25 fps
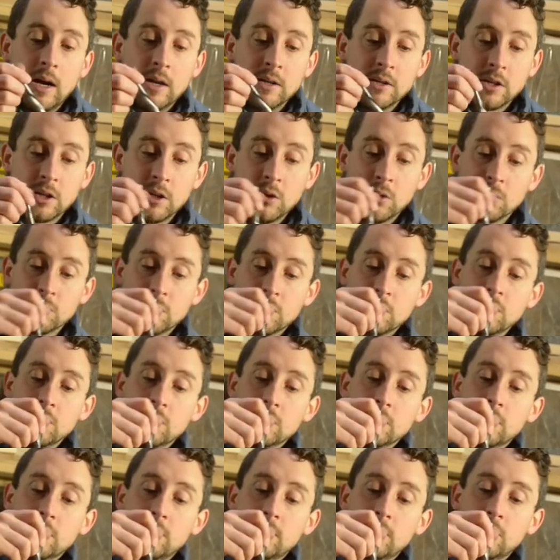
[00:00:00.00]
You can also
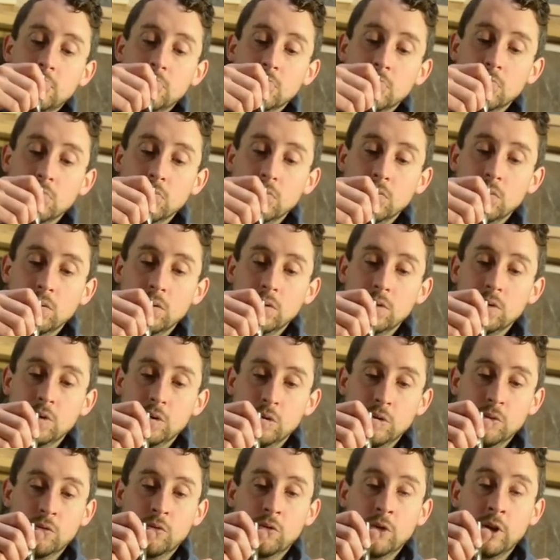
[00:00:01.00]
use it to
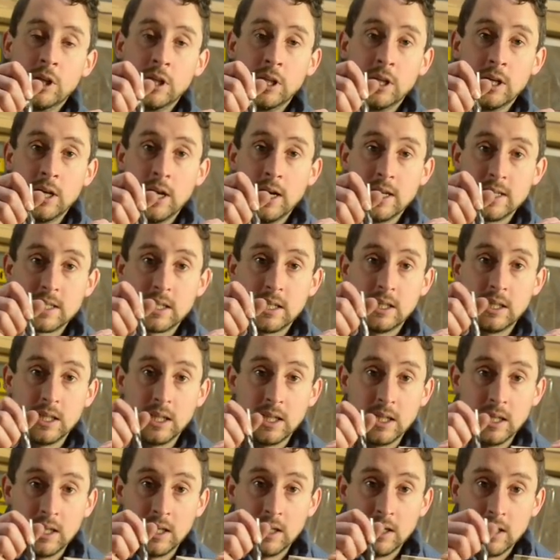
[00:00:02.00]
do really nice
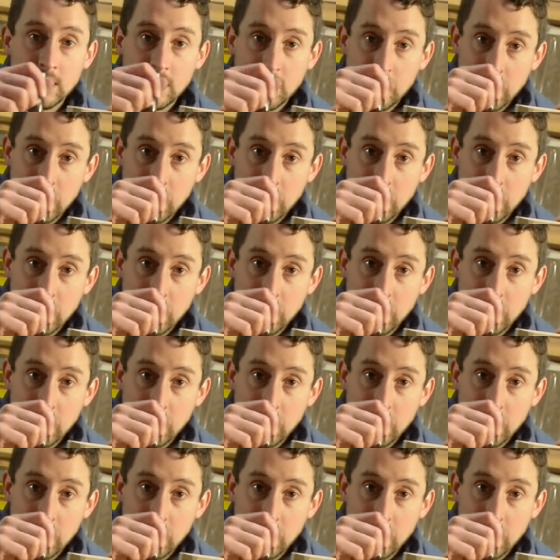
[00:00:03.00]
clean